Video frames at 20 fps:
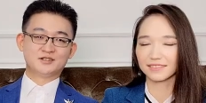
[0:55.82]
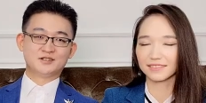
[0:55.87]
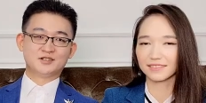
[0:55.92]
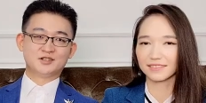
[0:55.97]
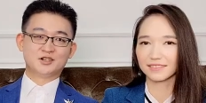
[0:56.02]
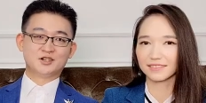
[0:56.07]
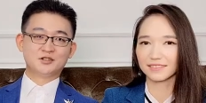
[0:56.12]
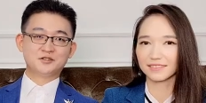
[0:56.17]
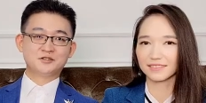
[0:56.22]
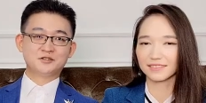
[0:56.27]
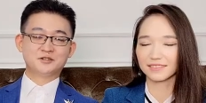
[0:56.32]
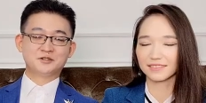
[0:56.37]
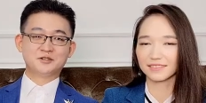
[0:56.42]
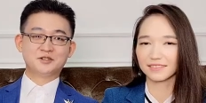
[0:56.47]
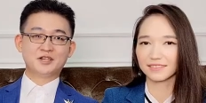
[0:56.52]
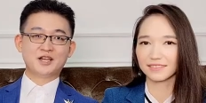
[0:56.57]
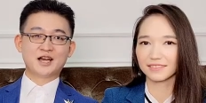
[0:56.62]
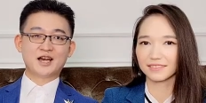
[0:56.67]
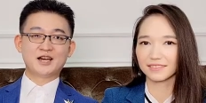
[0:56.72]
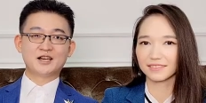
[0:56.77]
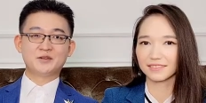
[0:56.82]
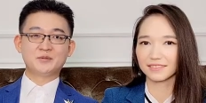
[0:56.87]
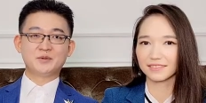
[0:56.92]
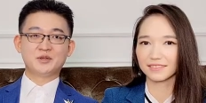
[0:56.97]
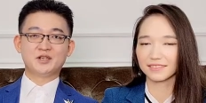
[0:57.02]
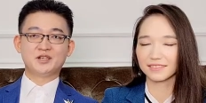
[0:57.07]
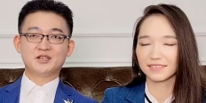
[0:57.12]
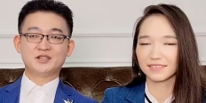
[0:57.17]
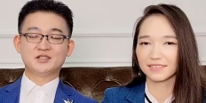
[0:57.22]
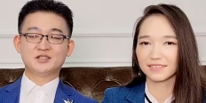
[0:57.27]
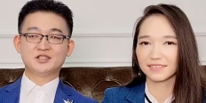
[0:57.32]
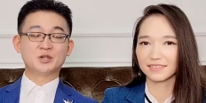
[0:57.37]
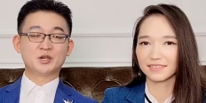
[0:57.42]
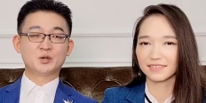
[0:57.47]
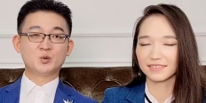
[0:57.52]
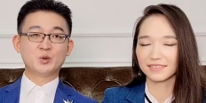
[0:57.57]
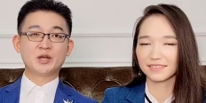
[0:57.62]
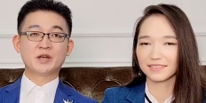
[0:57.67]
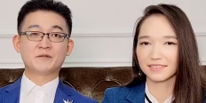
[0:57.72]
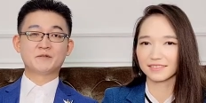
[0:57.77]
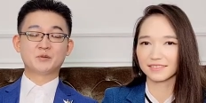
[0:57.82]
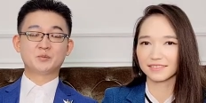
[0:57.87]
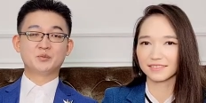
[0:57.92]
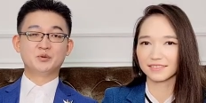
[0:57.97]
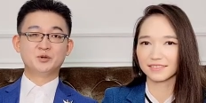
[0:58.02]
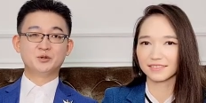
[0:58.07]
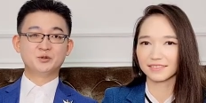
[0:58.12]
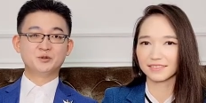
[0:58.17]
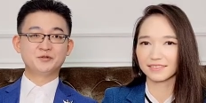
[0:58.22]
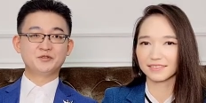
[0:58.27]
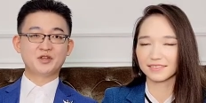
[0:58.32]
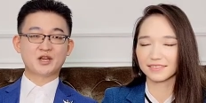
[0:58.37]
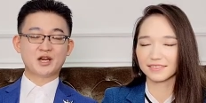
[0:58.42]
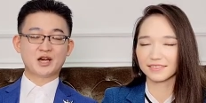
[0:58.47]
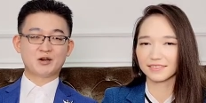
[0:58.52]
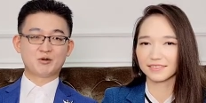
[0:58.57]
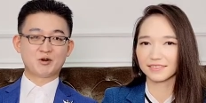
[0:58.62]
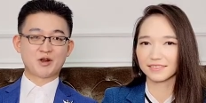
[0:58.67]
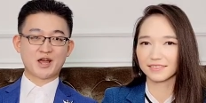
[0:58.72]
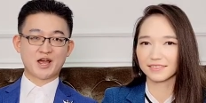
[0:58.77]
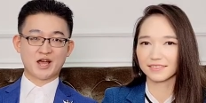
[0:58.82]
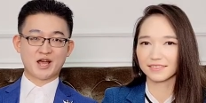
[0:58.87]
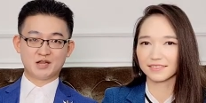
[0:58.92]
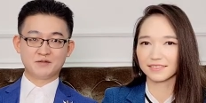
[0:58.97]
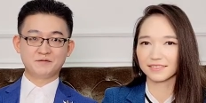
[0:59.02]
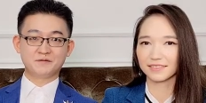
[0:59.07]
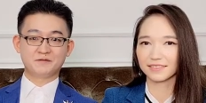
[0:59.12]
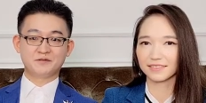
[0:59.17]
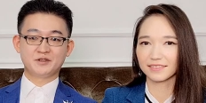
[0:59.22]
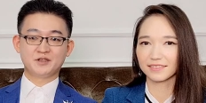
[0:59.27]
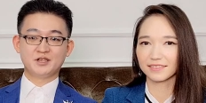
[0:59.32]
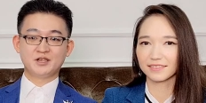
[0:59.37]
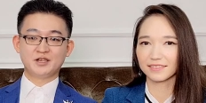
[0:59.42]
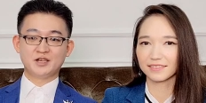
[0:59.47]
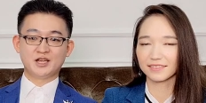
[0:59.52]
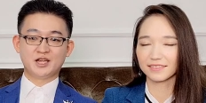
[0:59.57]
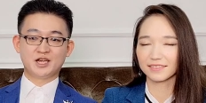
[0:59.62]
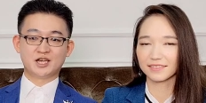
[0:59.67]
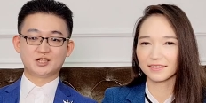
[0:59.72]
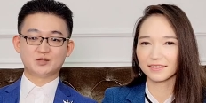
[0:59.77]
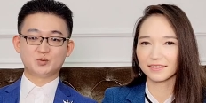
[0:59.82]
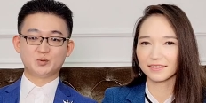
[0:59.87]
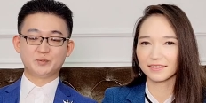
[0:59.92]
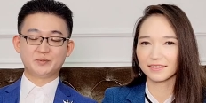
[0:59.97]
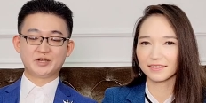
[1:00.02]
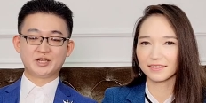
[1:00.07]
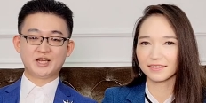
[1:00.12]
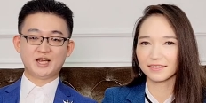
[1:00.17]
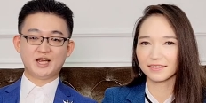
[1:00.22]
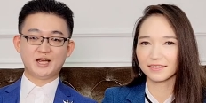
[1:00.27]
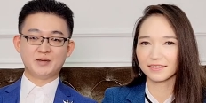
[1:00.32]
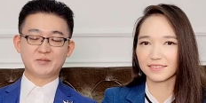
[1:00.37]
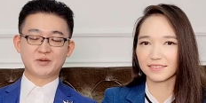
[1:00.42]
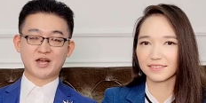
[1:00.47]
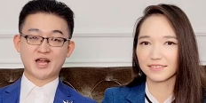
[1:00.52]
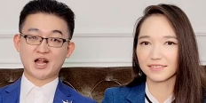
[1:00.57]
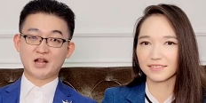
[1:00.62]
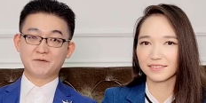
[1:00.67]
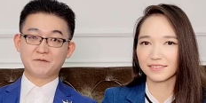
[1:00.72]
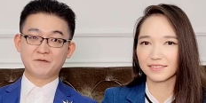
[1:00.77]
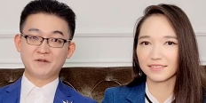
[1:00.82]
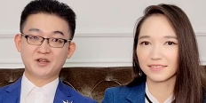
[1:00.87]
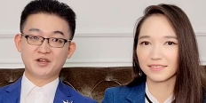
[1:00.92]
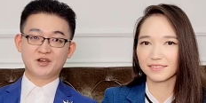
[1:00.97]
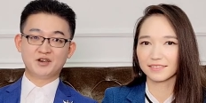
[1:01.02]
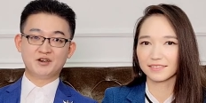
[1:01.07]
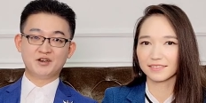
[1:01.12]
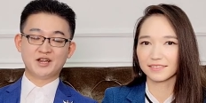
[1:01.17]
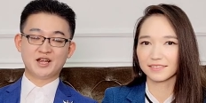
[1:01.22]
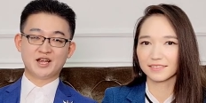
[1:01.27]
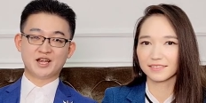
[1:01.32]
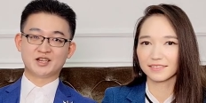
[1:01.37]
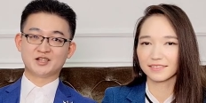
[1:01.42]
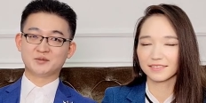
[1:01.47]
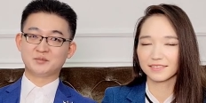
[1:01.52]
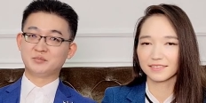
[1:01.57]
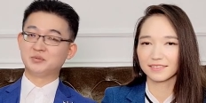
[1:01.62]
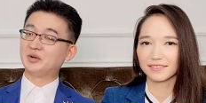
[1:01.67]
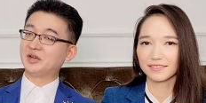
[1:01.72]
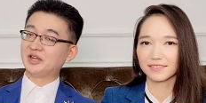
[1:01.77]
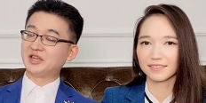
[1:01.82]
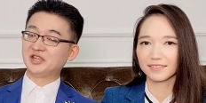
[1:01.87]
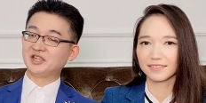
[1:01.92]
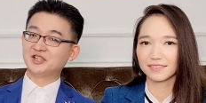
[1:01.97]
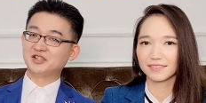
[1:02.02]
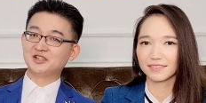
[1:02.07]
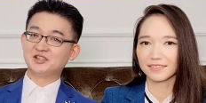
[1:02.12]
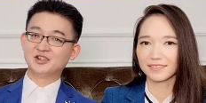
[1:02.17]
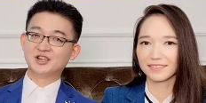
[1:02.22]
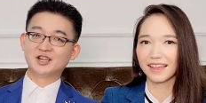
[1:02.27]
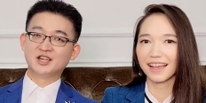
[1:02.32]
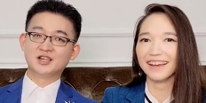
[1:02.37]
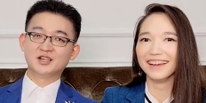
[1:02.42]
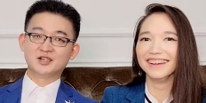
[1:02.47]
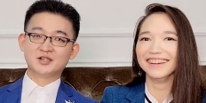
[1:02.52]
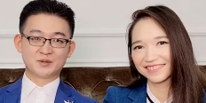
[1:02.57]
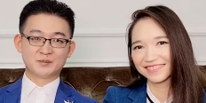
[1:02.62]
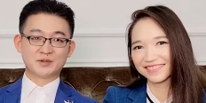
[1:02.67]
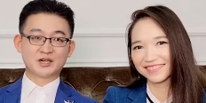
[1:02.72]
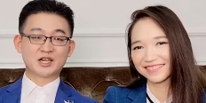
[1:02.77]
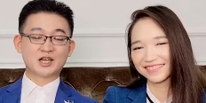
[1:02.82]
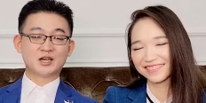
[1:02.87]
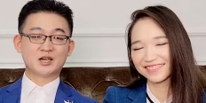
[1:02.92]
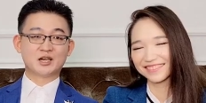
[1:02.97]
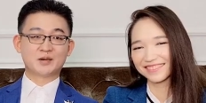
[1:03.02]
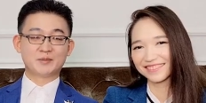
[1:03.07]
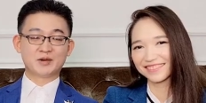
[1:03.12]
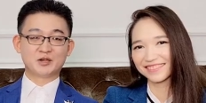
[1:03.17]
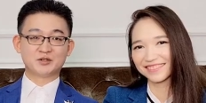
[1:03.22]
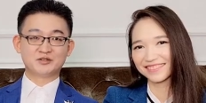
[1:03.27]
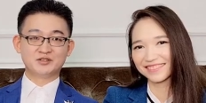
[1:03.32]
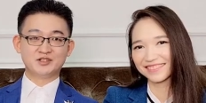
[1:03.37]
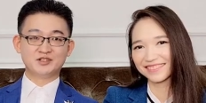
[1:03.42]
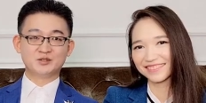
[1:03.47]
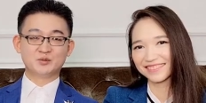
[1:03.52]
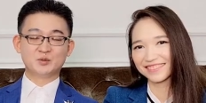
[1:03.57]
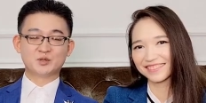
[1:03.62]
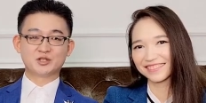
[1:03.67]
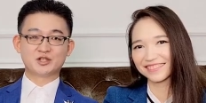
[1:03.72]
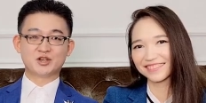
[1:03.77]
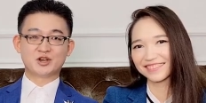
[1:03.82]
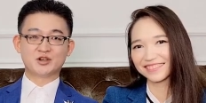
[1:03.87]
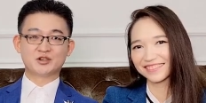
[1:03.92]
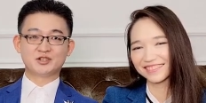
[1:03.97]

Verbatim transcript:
Speaker 1: Also, in Atomy, we have improved our health and we became healthier and prettier. But uh, about this, we'll talk